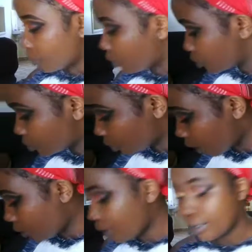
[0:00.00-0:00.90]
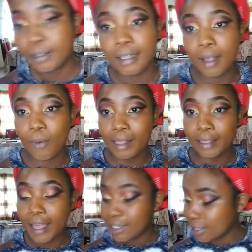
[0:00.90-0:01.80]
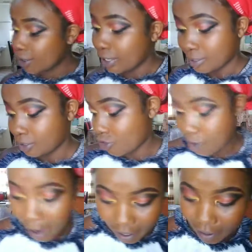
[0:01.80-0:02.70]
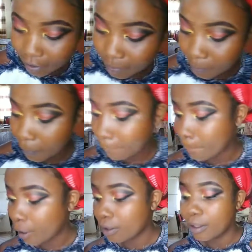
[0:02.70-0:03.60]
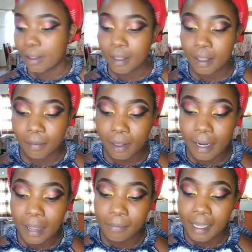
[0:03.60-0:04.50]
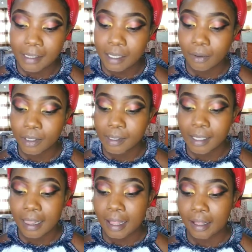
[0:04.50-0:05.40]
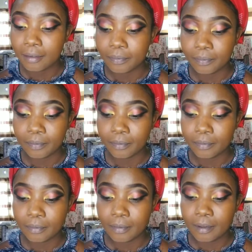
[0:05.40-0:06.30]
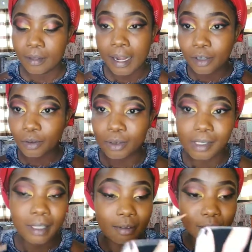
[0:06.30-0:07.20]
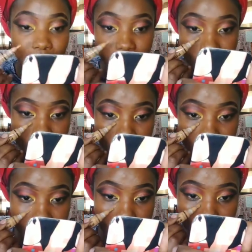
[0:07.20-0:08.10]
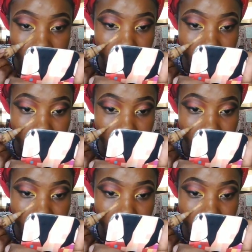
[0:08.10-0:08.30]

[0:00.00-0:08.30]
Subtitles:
So yeah, while the eyeshadow is drying, I'm gonna apply some concealer. I like to conceal after foundation for some reason.